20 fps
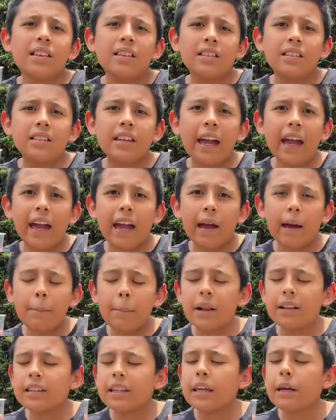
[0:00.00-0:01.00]
the
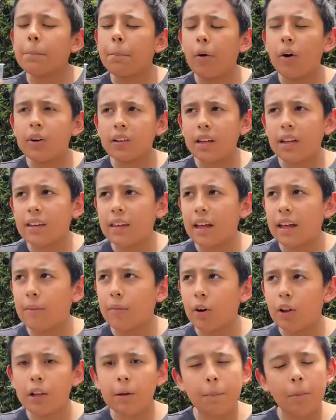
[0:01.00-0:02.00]
melting point and the
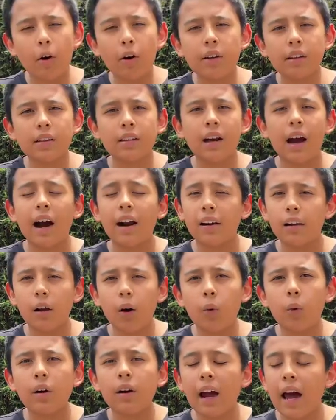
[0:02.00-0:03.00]
boiling point are
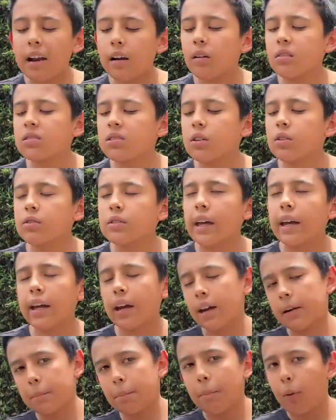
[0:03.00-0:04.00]
lower and also they
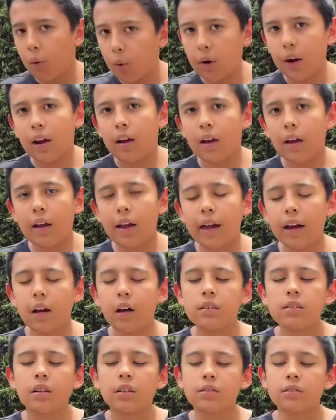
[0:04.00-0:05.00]
are poor uh,
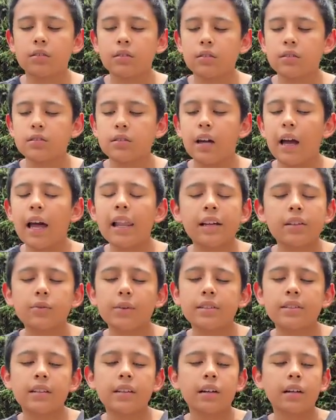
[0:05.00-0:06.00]
conductors,
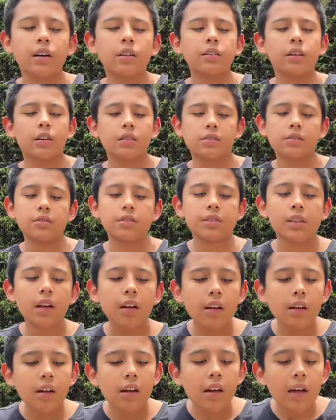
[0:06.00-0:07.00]
electricity conductors.
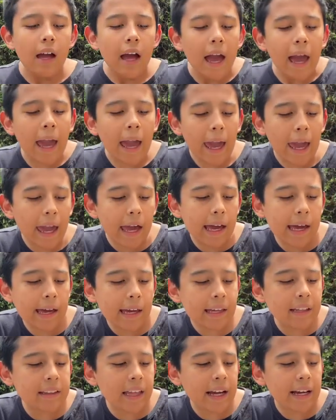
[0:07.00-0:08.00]
Uh,
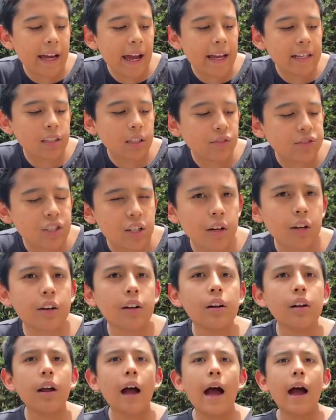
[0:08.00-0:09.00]
in the case of
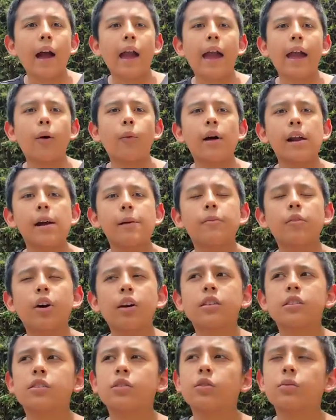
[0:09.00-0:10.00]
sugar, uh, what I'm
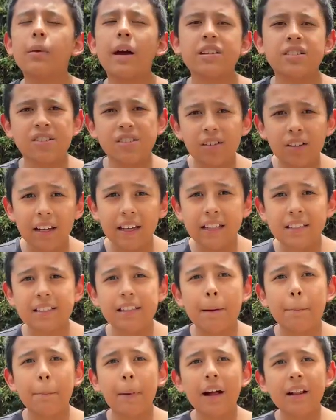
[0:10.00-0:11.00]
going to measure is
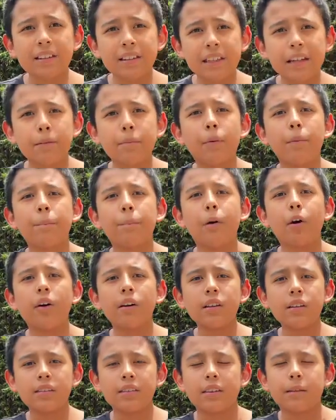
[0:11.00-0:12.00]
the melting
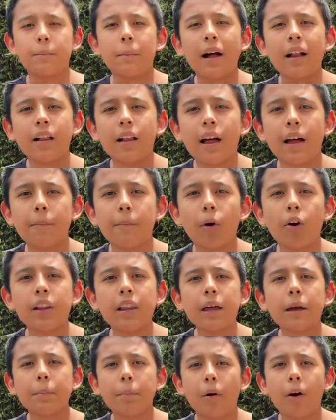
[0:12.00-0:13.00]
point, mel
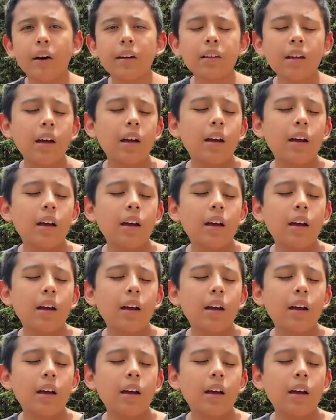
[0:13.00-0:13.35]
boiling point,